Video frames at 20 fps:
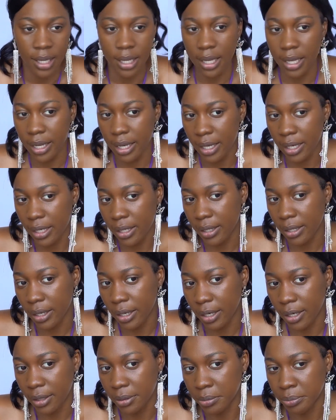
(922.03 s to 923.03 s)
And
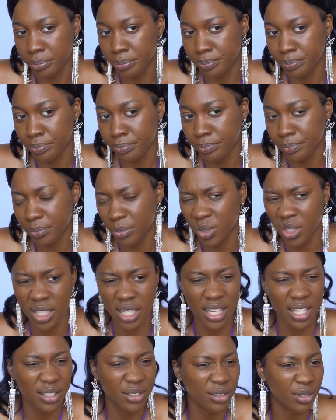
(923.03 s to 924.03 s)

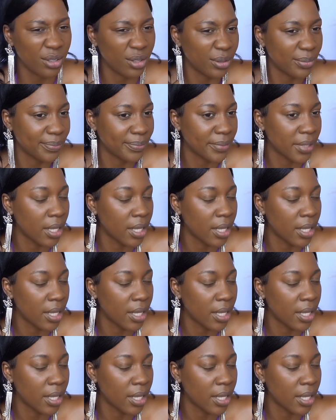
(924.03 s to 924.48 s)
I don't know,